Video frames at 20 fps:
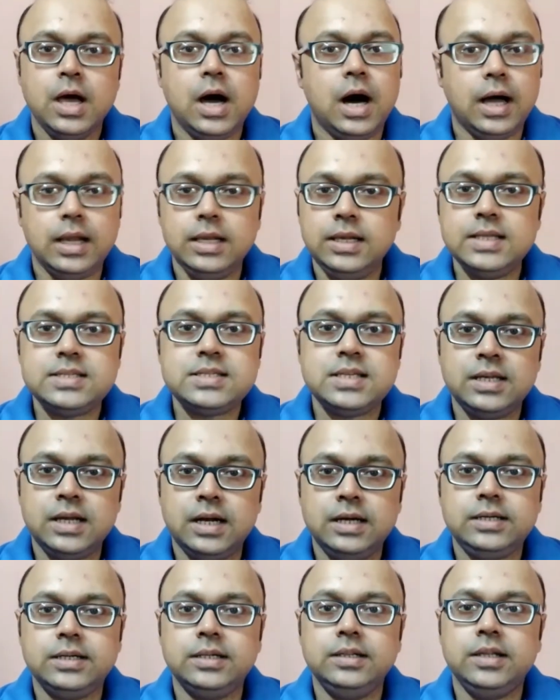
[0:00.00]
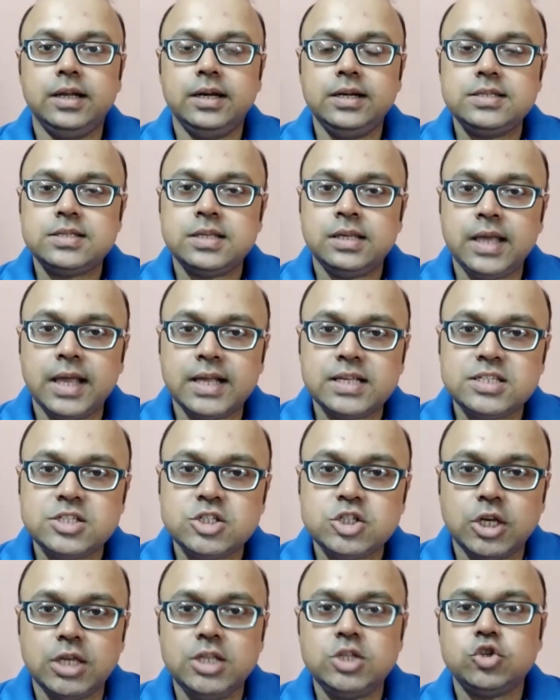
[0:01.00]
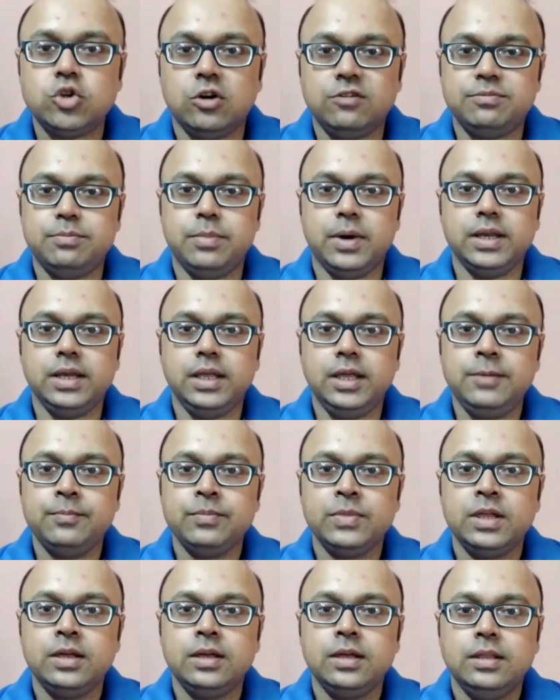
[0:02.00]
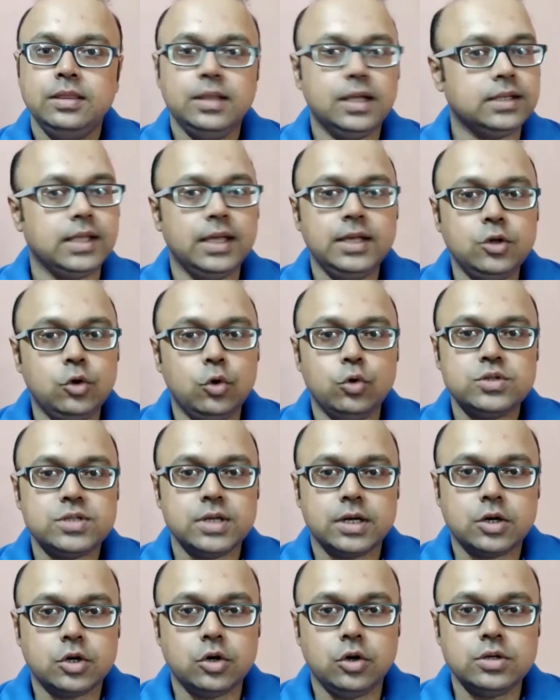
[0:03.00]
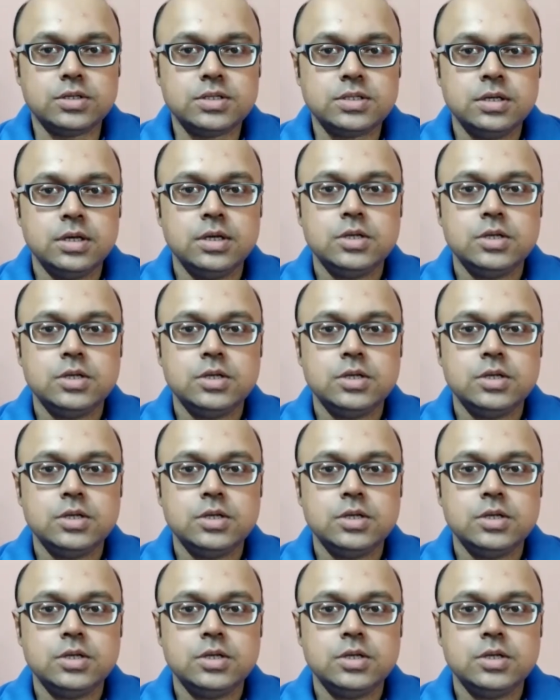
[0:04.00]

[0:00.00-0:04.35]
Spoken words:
Unless and until there is an exchange of money, nothing goes across.